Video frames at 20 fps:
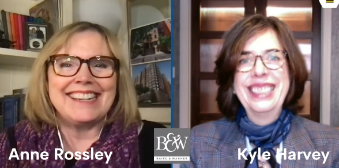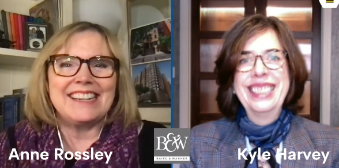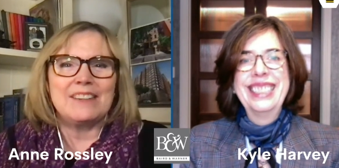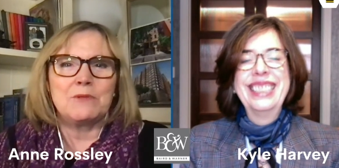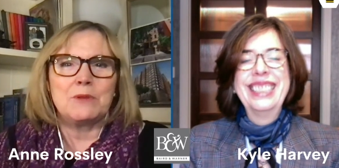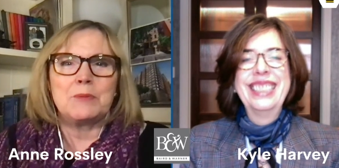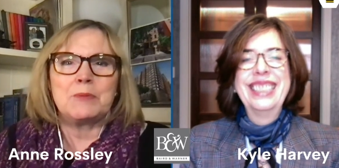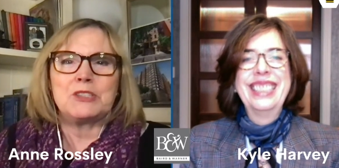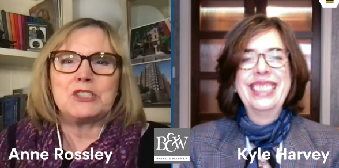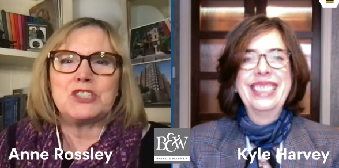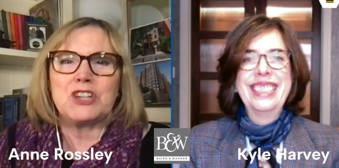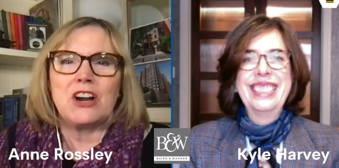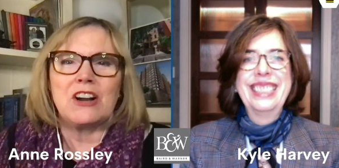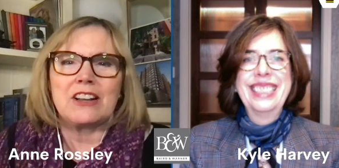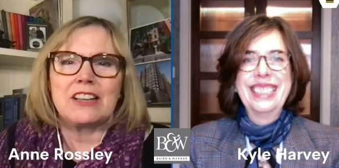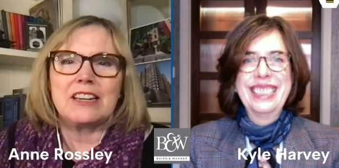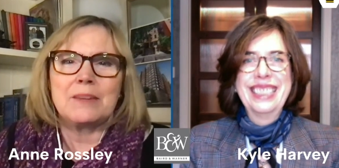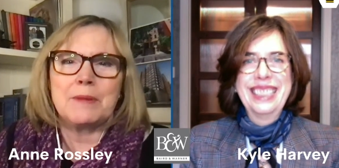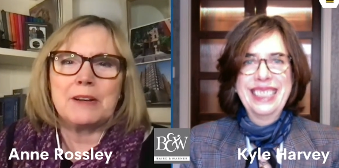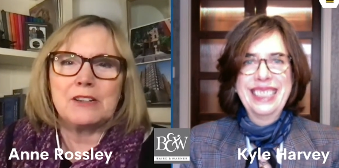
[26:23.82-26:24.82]
Speaker 1: and we were
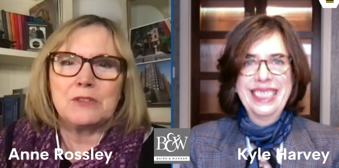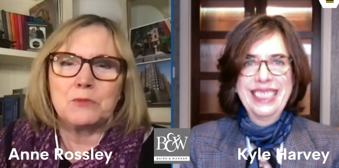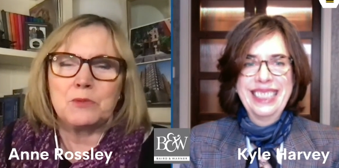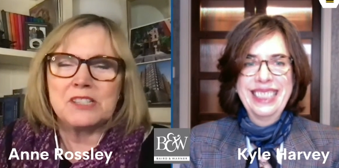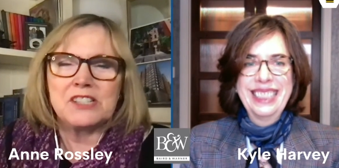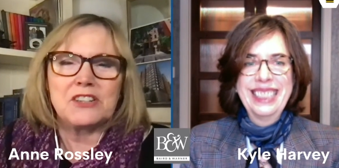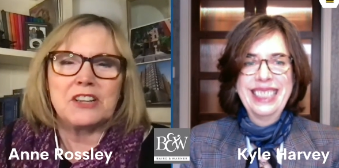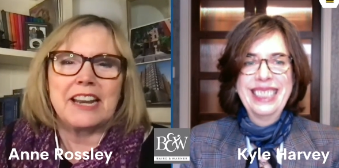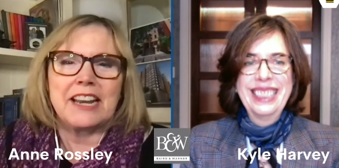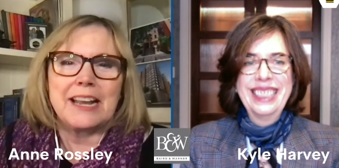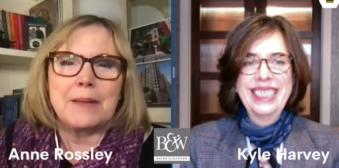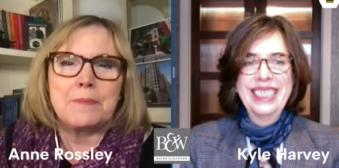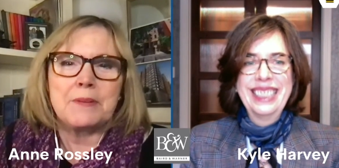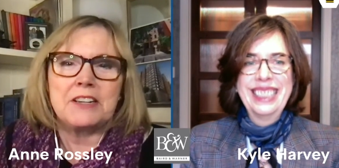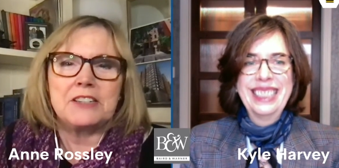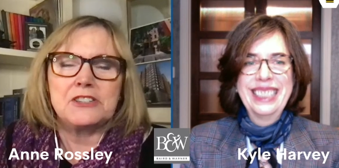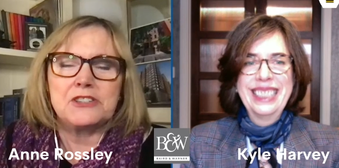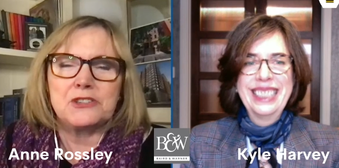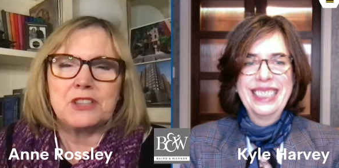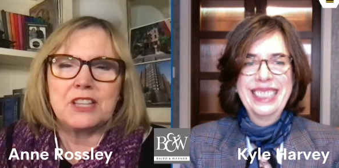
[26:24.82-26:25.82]
talking about what's going to happen
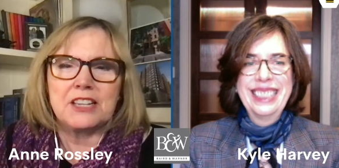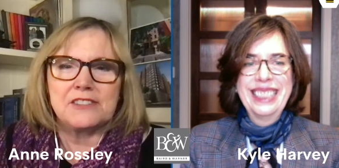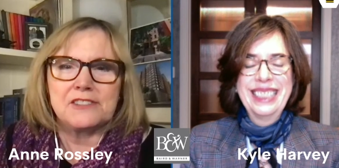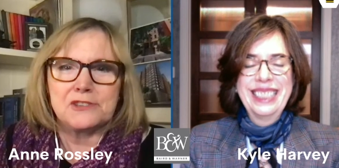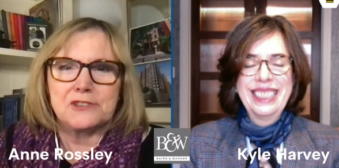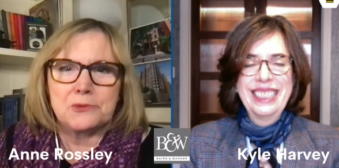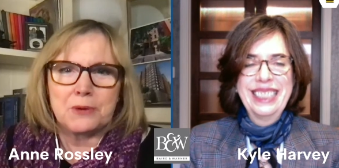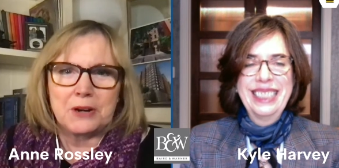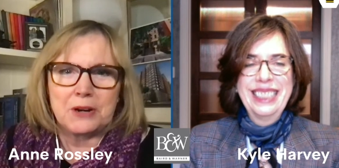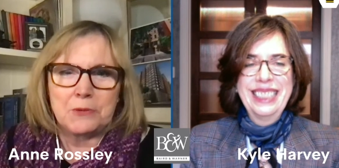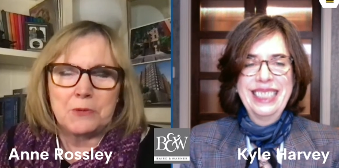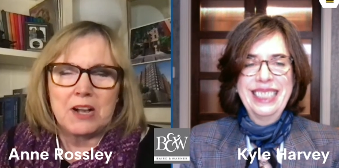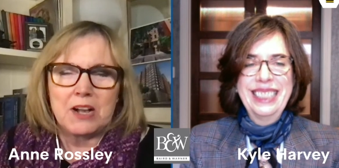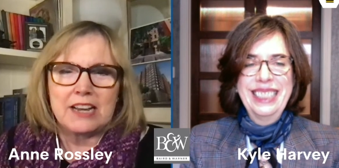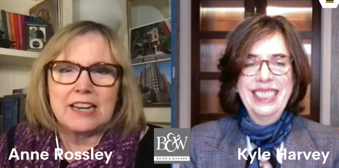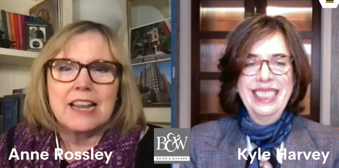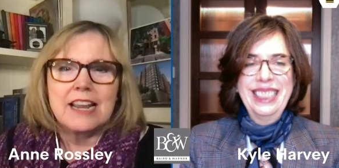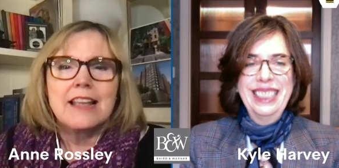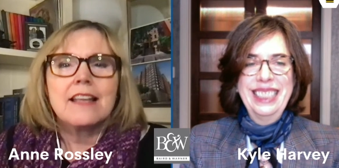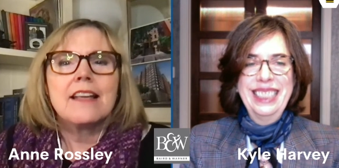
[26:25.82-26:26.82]
in
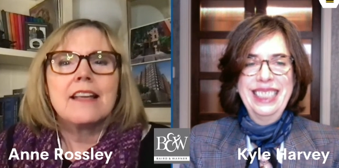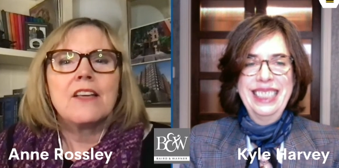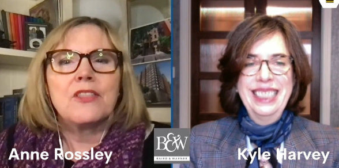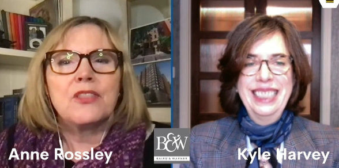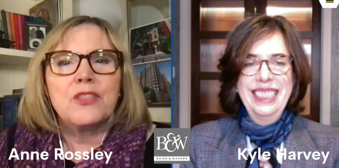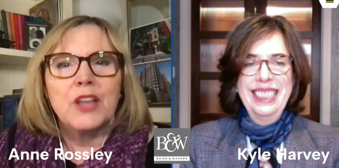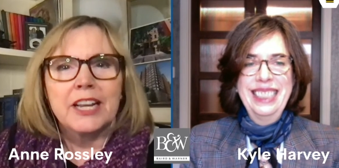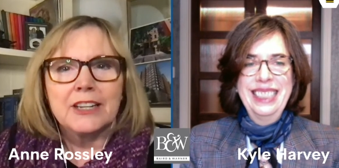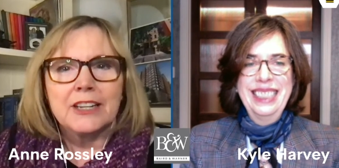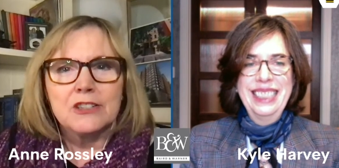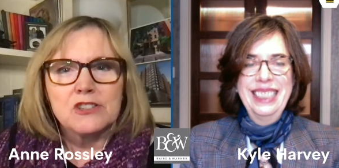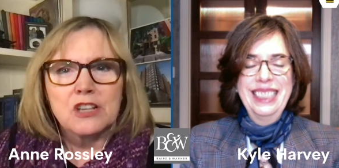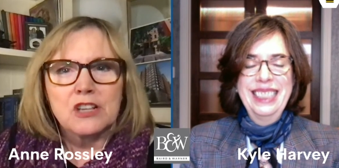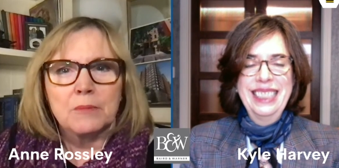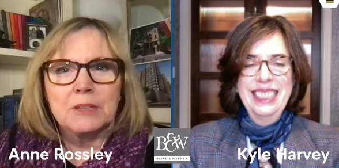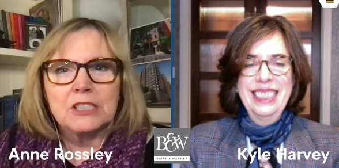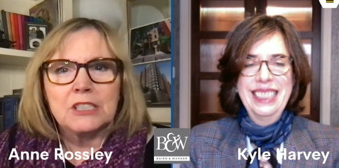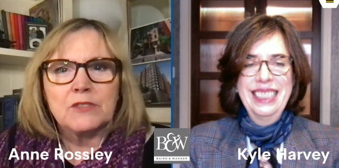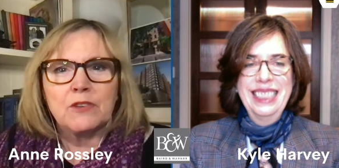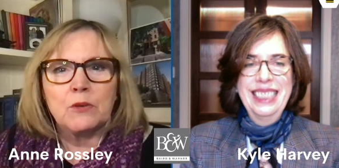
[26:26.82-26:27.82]
2021. Thank you so
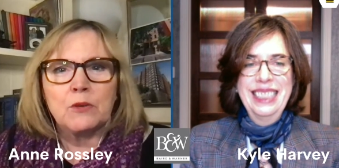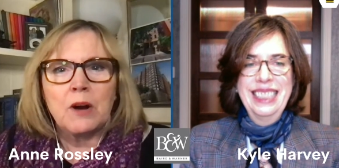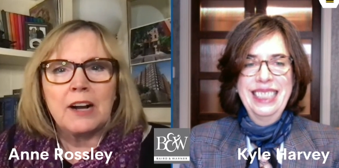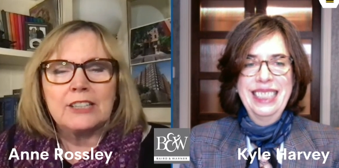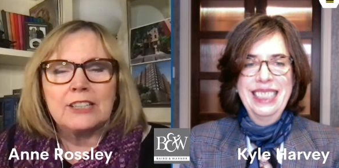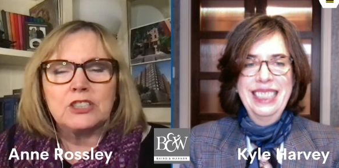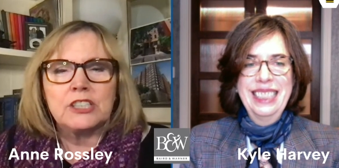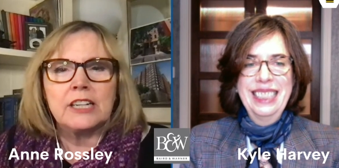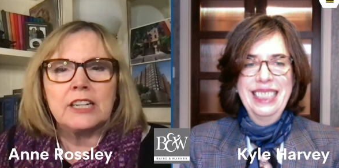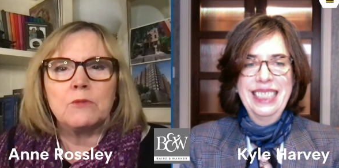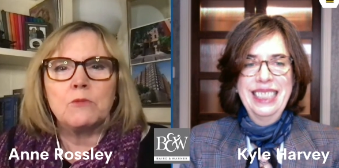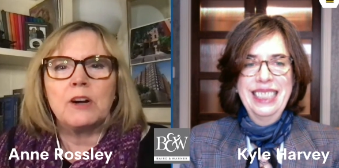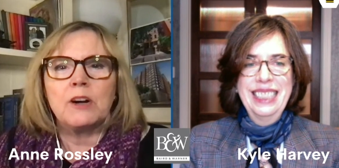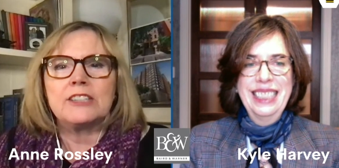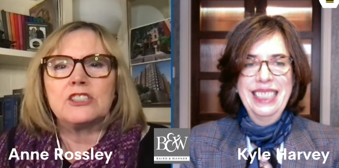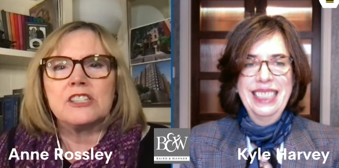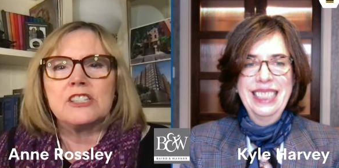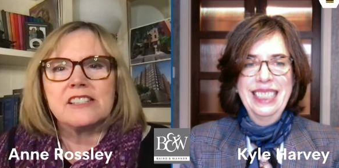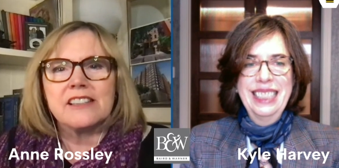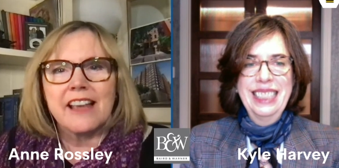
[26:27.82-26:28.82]
much for watching.
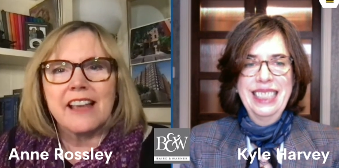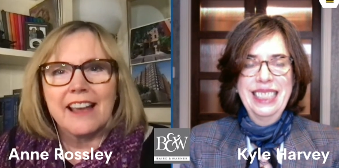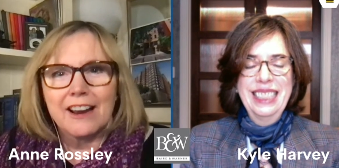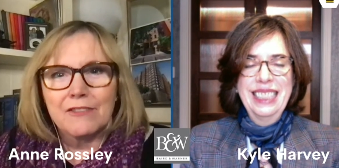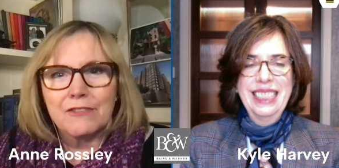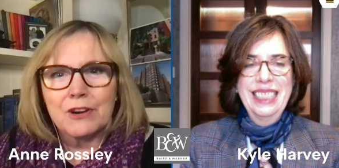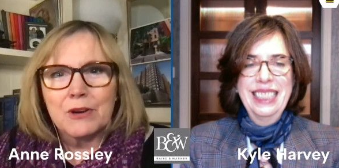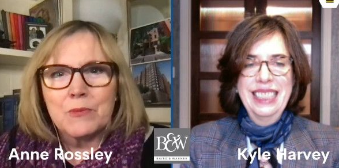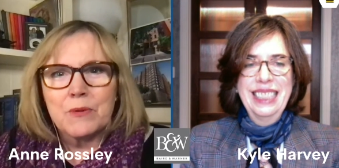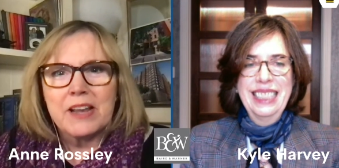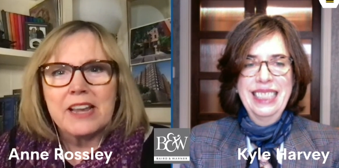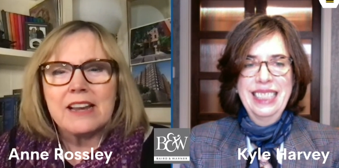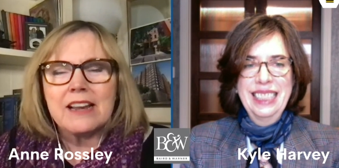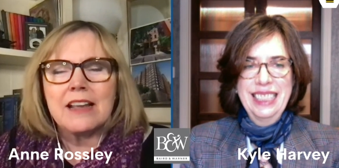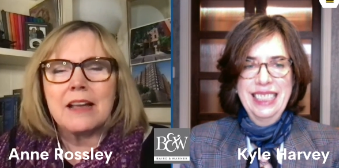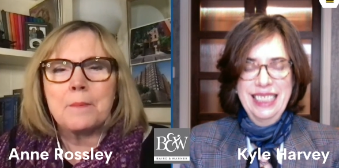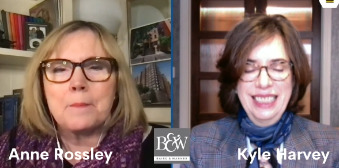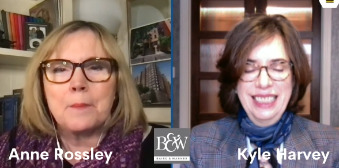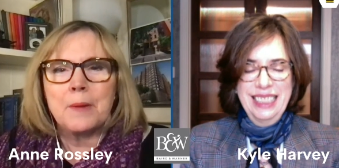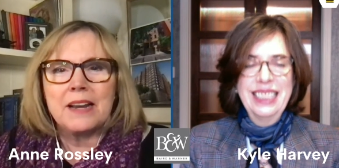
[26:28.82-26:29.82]
Watch us every week,
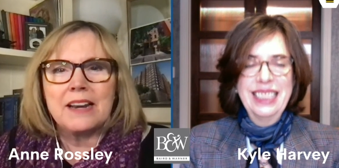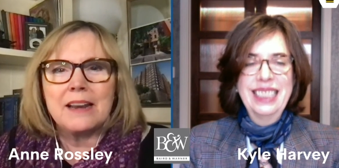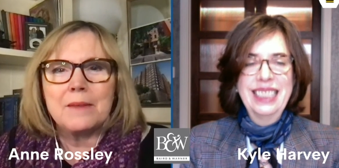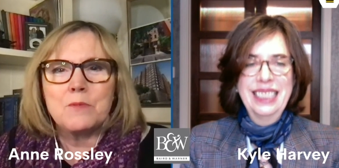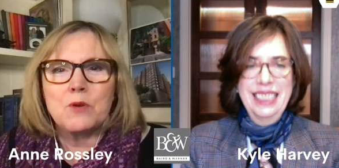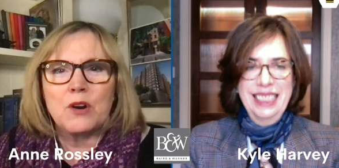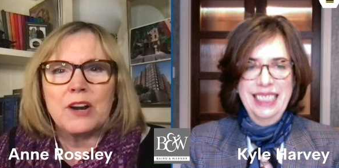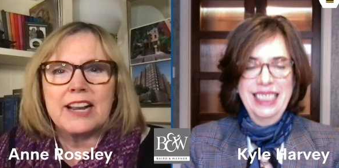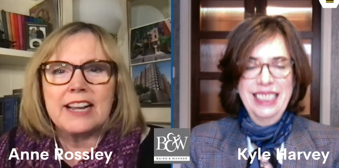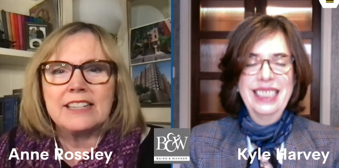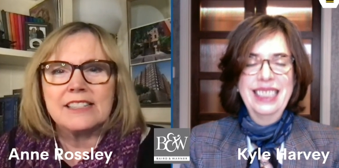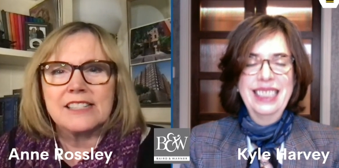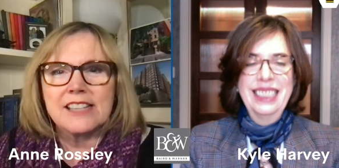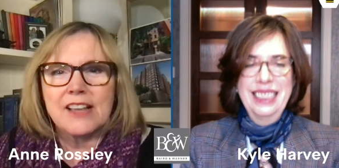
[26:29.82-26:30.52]
Monday morning at